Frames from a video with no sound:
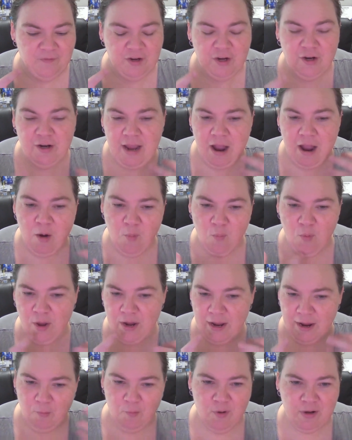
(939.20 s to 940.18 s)
figured out
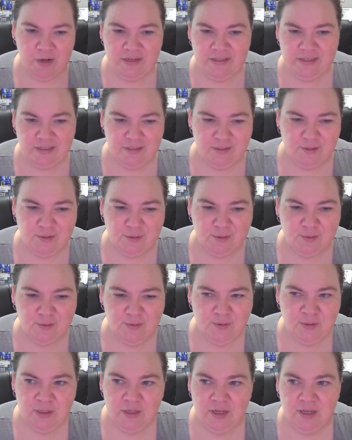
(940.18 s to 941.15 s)
what I wanted to
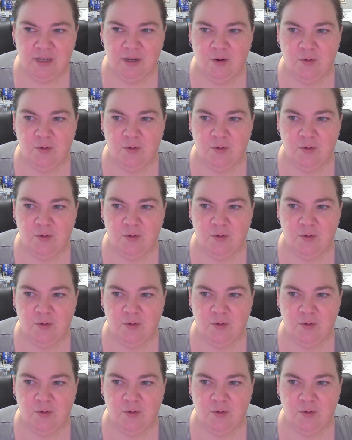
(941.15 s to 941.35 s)
do,